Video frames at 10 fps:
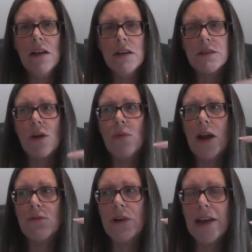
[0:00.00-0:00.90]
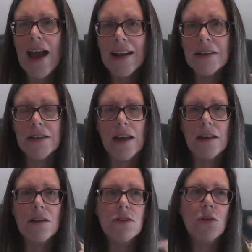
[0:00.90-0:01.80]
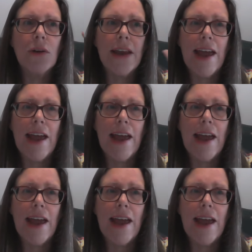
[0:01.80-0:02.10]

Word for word: So we're reacting to an